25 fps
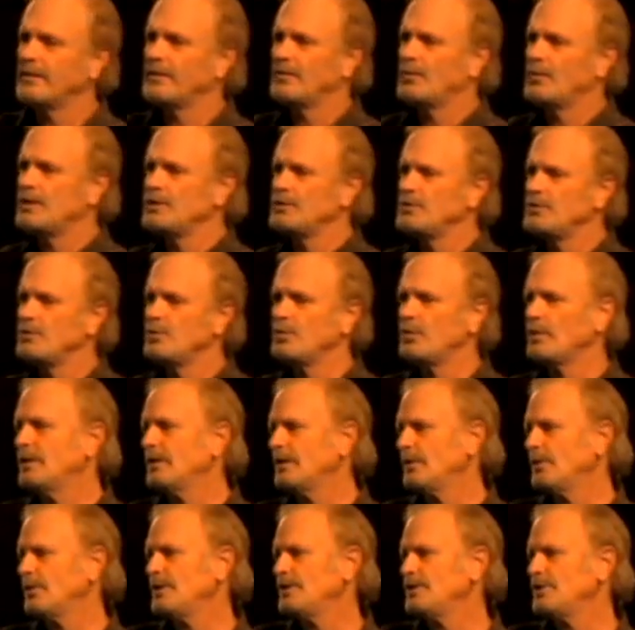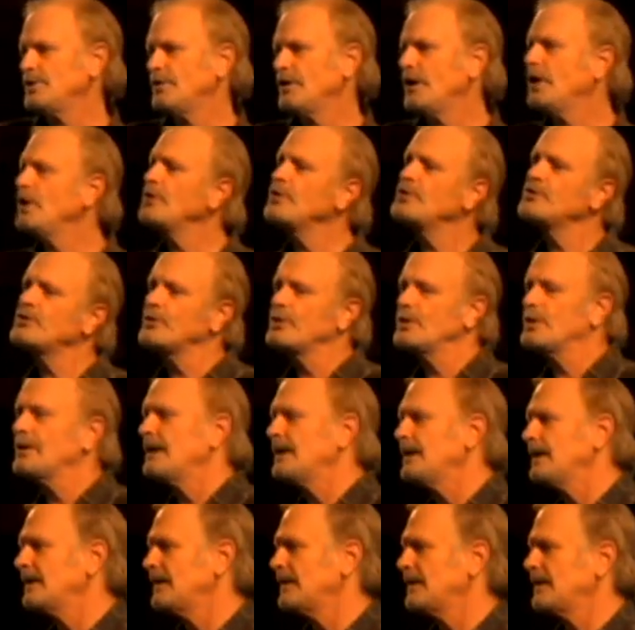When you, when you go to
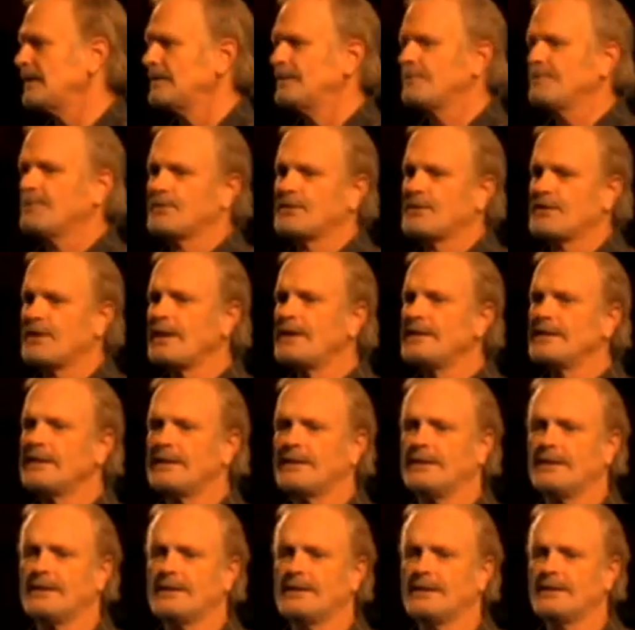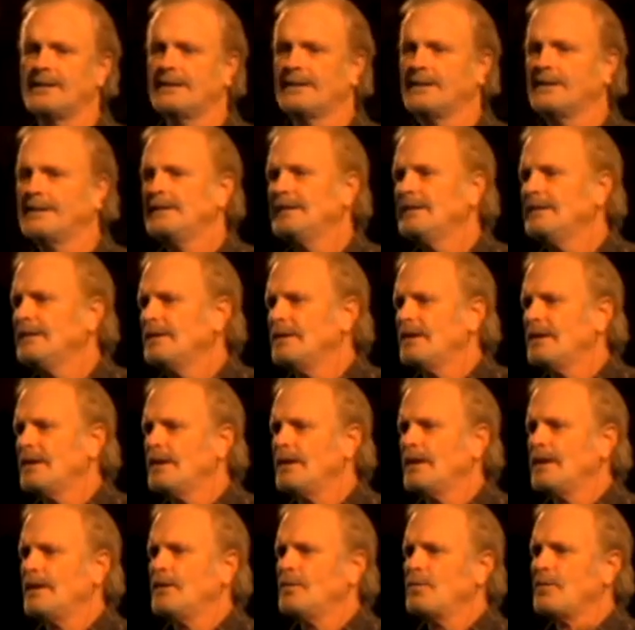a uh, psychic
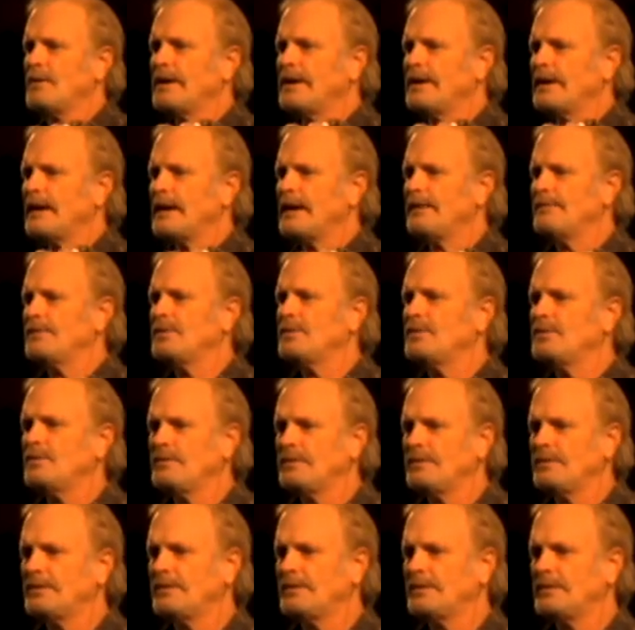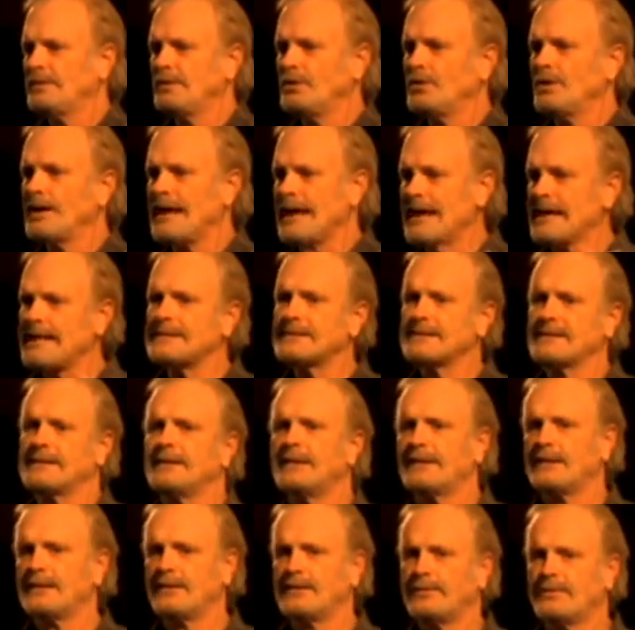or what have you, you're
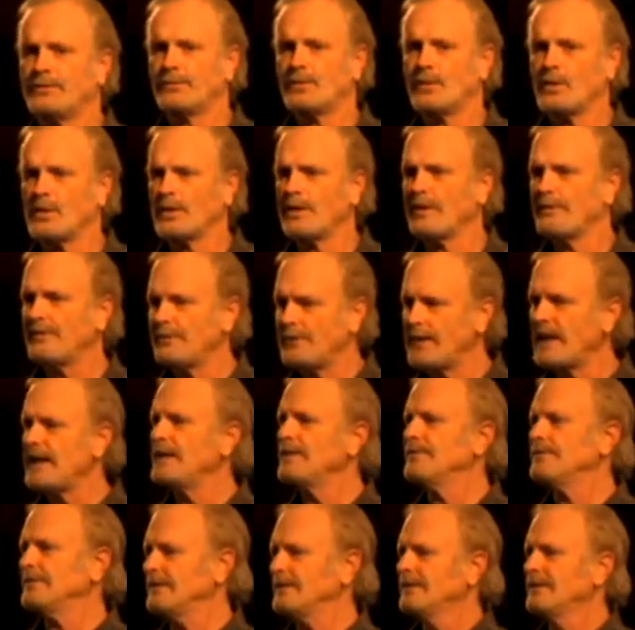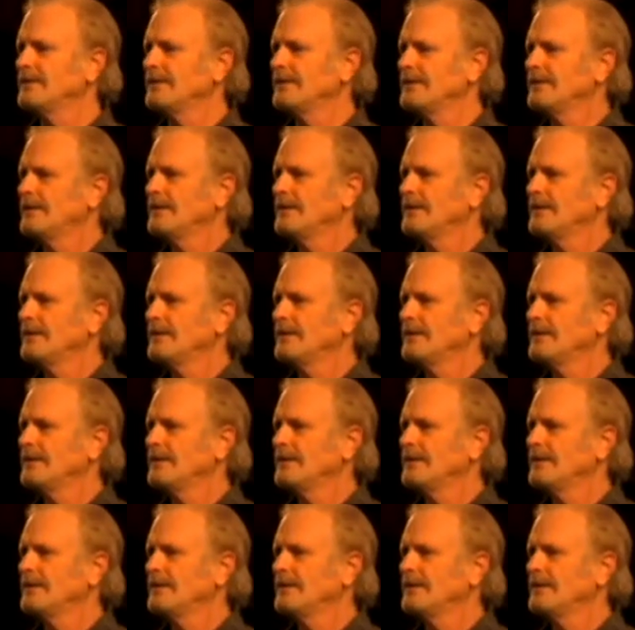asking for a favor.